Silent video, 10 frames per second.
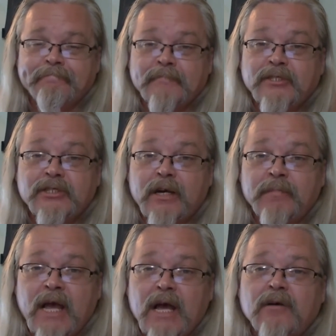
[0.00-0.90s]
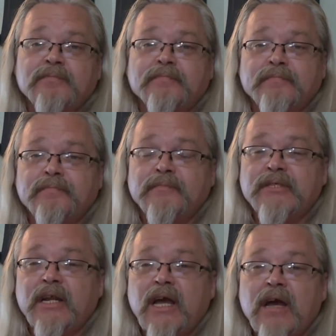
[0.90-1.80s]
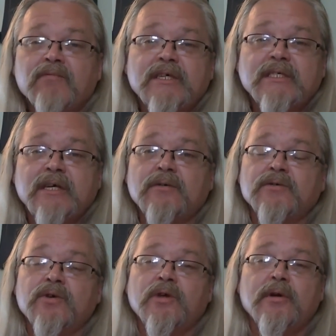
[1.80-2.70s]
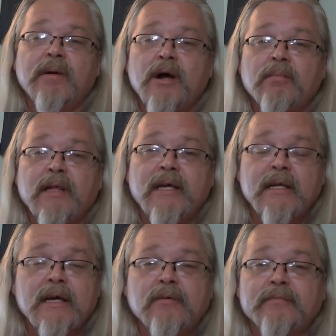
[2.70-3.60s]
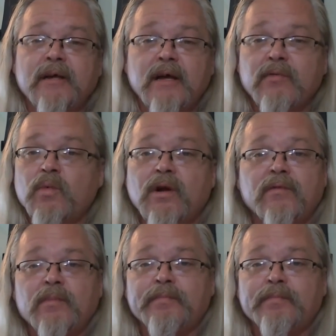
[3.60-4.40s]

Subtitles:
Shut them down. Shut every single nuclear power plant down. Every one of